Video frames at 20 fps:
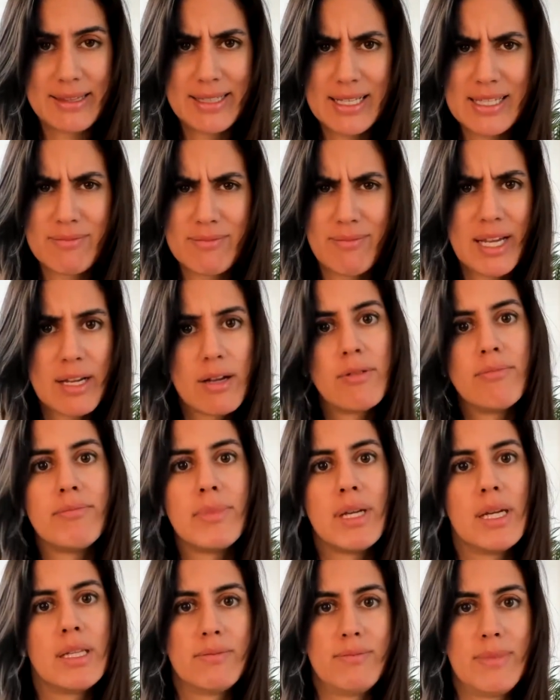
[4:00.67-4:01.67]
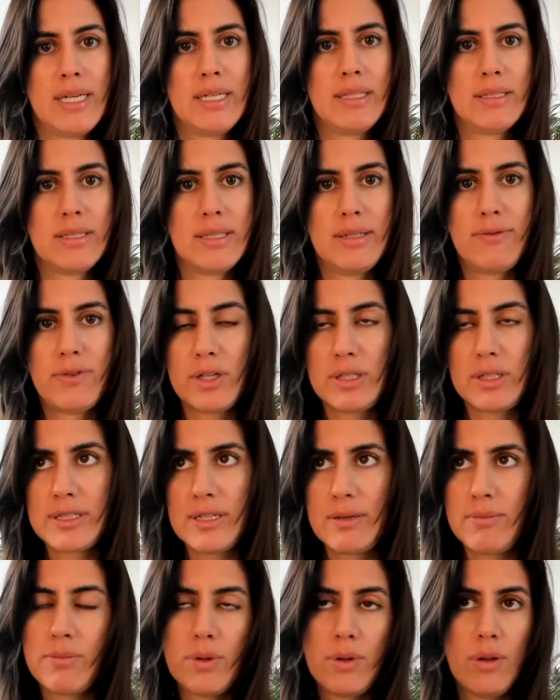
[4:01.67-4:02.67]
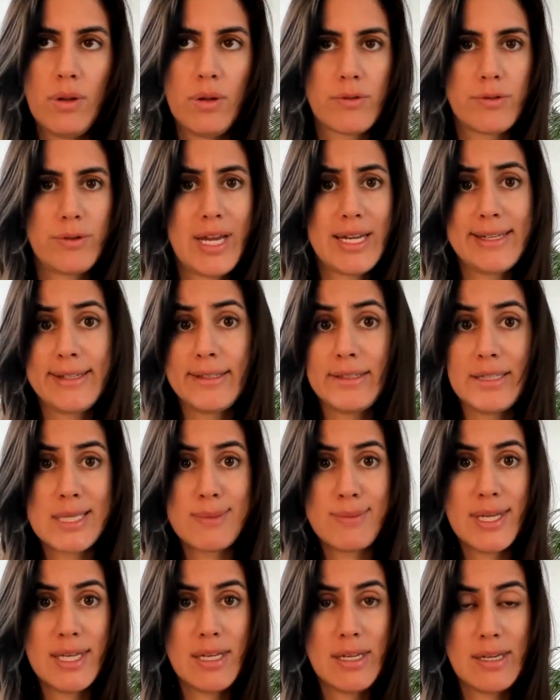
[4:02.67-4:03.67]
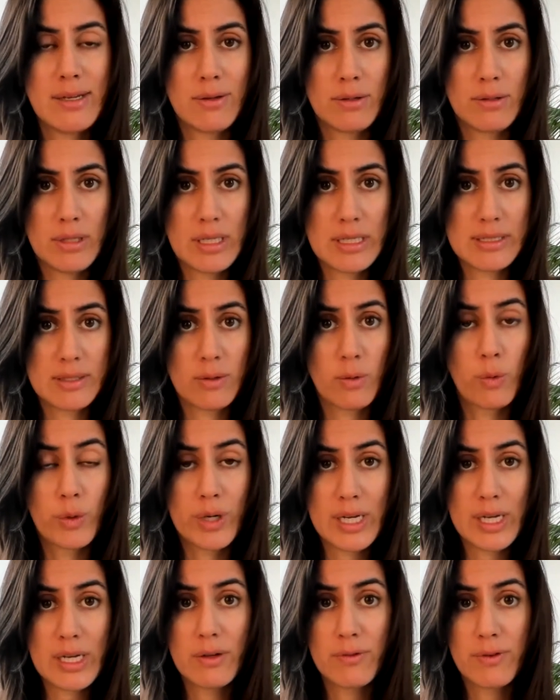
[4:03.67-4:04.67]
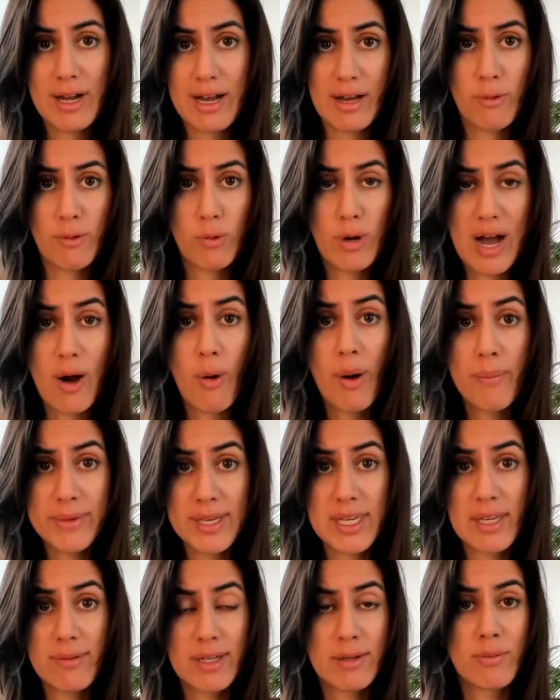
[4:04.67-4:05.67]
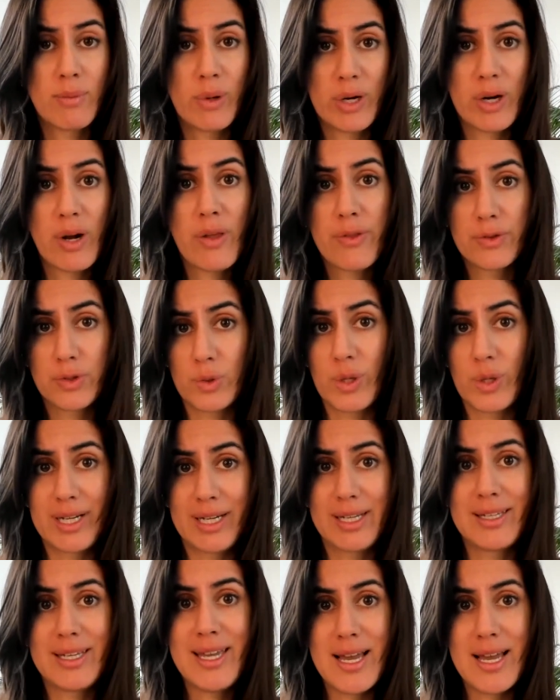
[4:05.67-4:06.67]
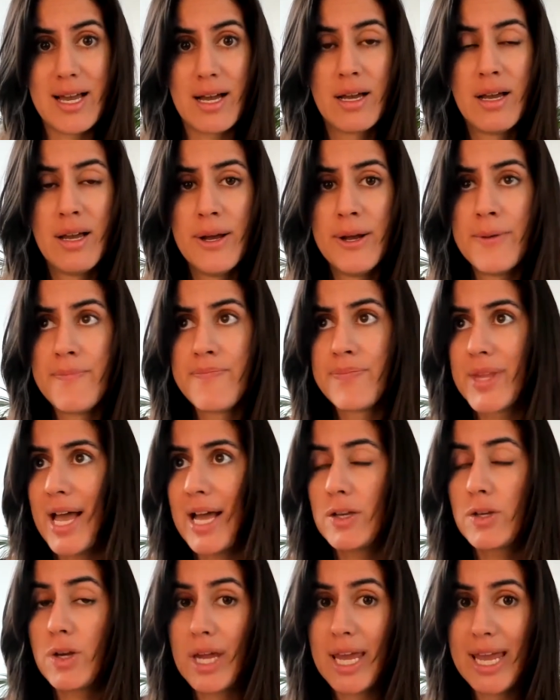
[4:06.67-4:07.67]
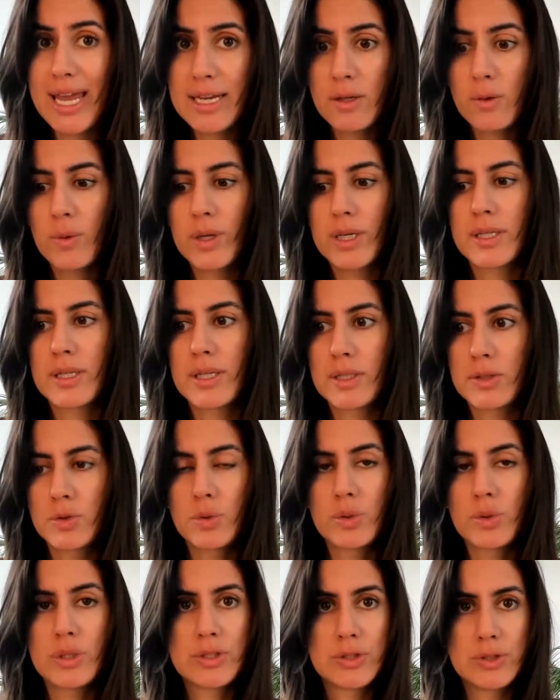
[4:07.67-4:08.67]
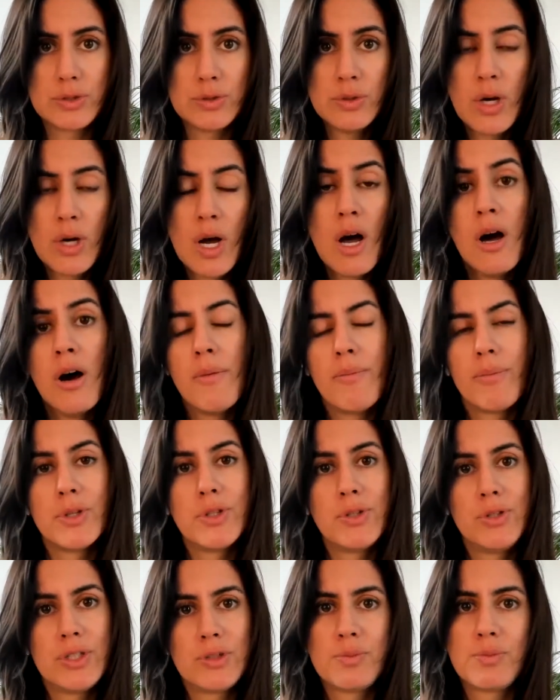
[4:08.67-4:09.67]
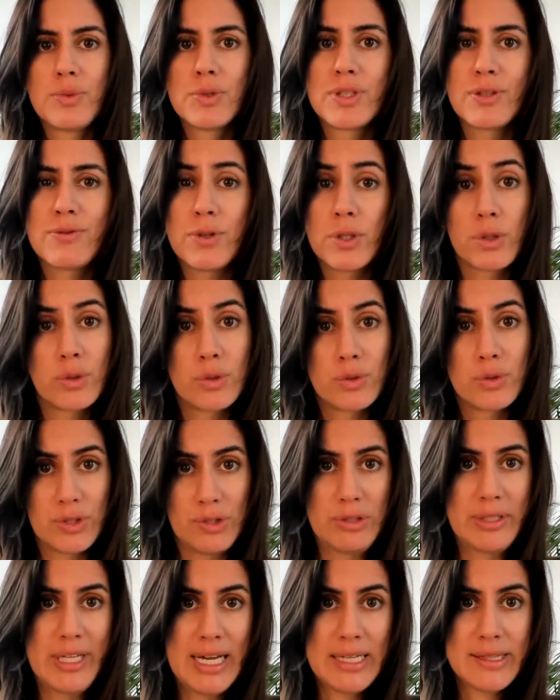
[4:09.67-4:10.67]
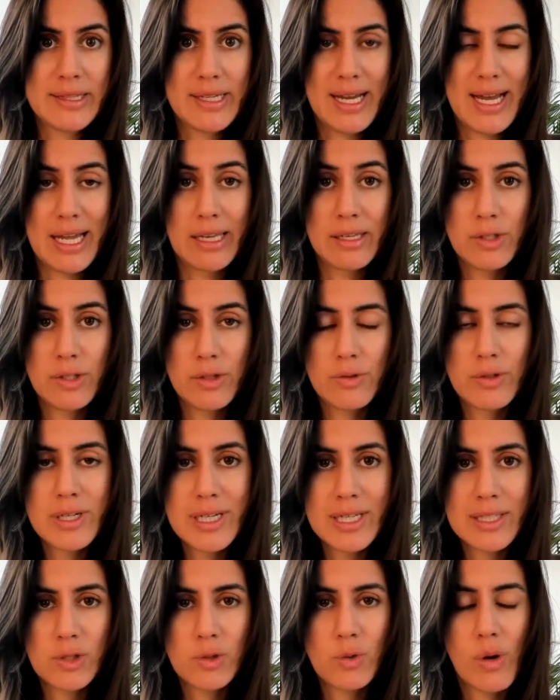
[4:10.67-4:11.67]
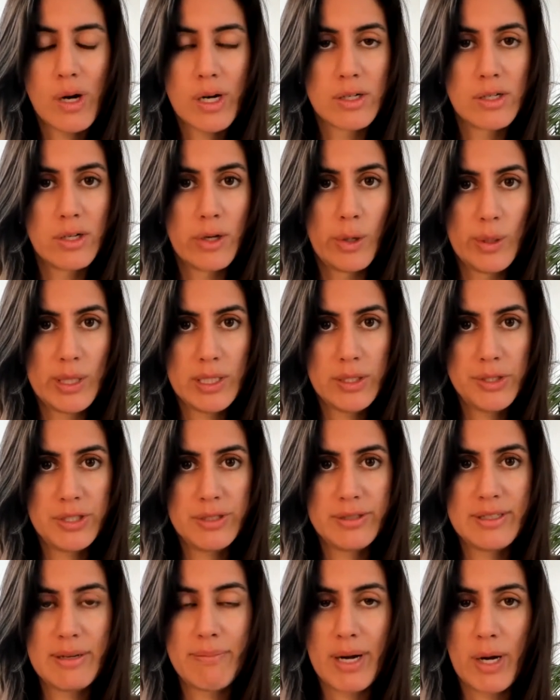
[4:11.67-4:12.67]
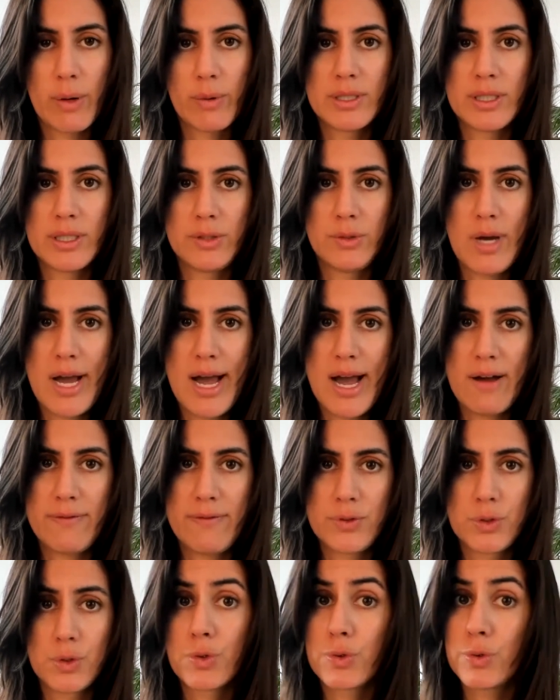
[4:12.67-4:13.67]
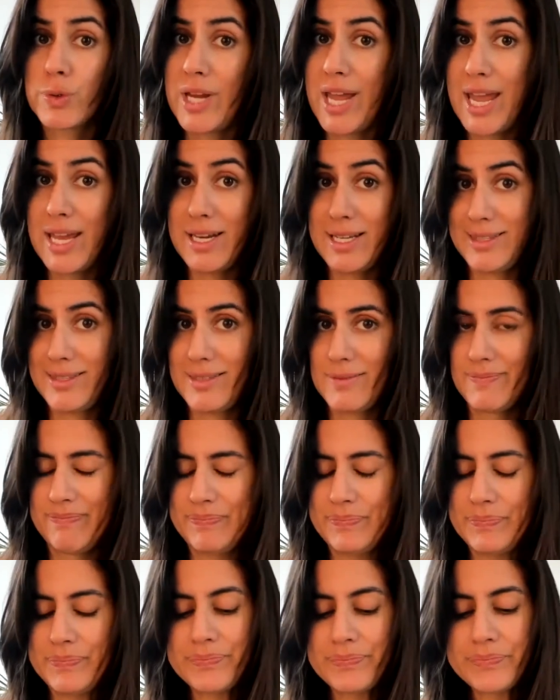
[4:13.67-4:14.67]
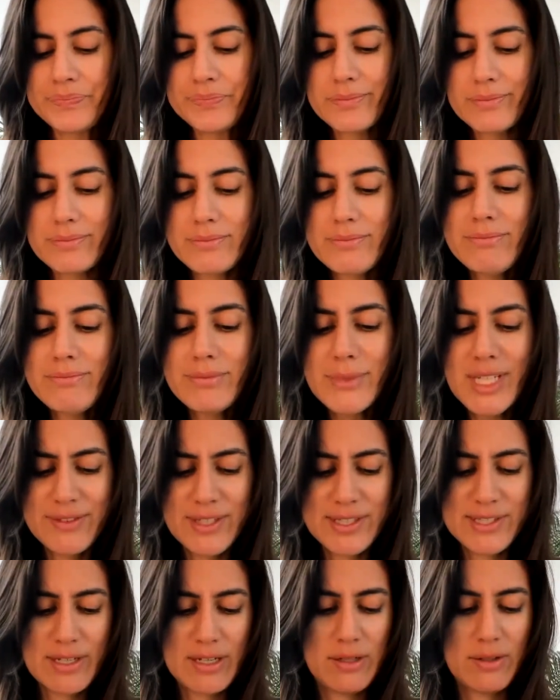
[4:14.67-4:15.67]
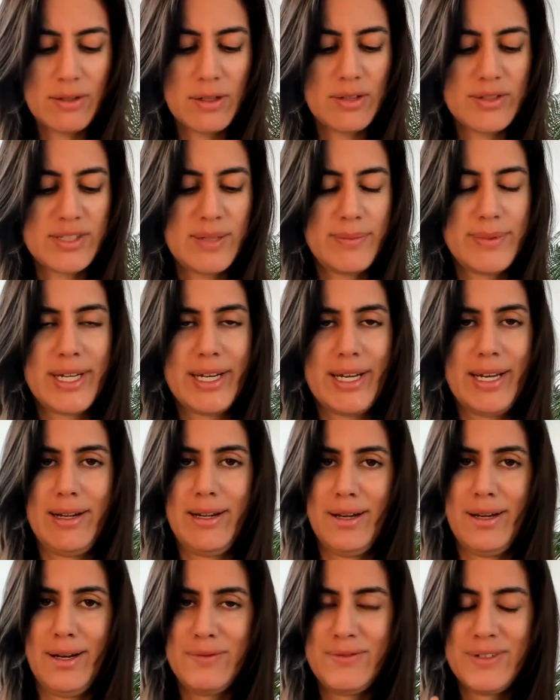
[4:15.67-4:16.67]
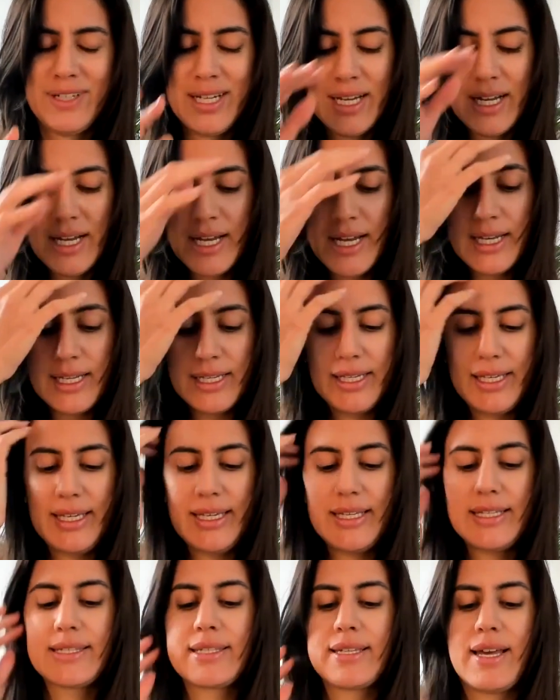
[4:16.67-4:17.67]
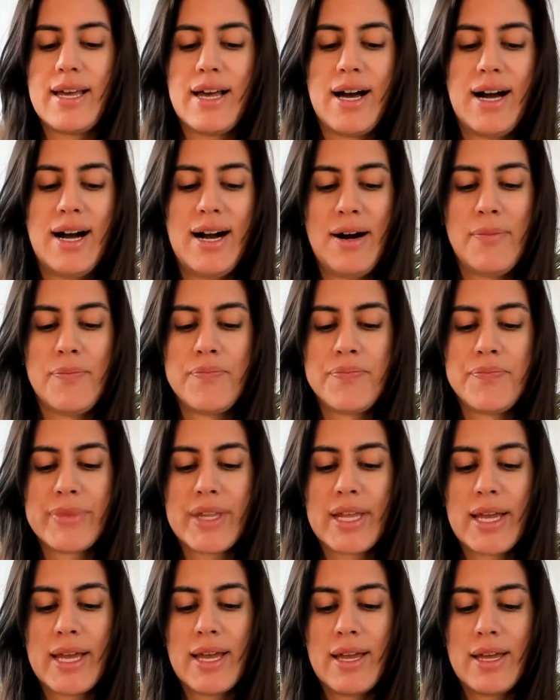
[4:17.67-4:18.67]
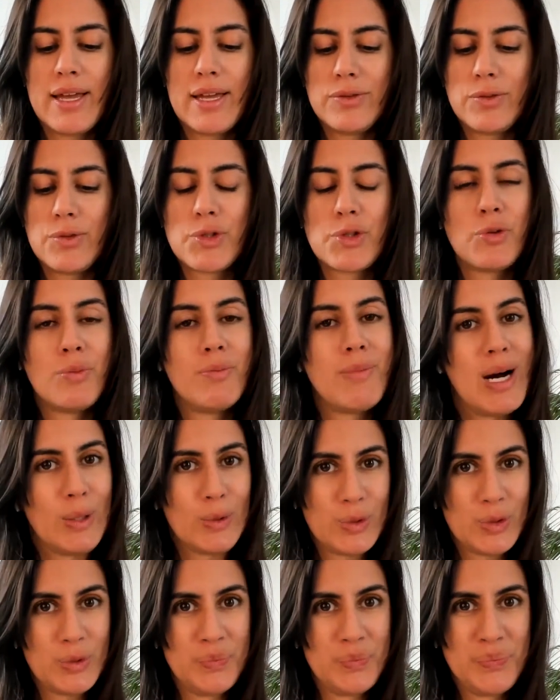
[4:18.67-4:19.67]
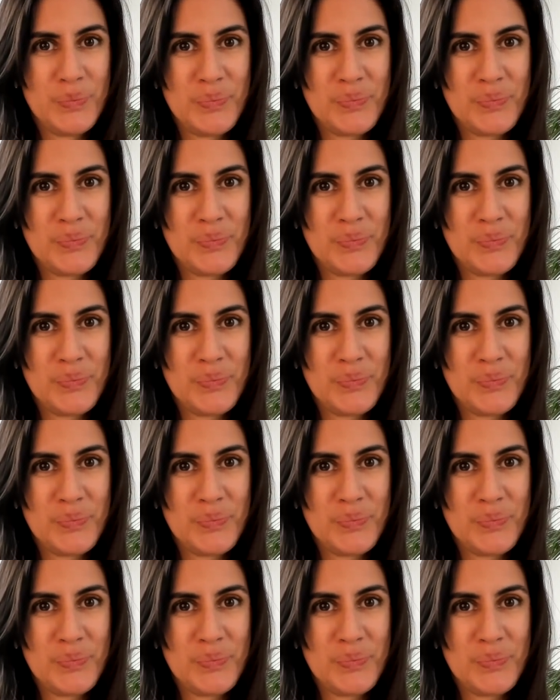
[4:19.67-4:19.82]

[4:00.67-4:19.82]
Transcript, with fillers: And that's my commitment. For example, creating this video is a way of how I'm giving birth to an idea, and anyone can do it too, but you need to put the focus on that and you need to acknowledge the power that you have to create it. The second concept that I love is to zoom out.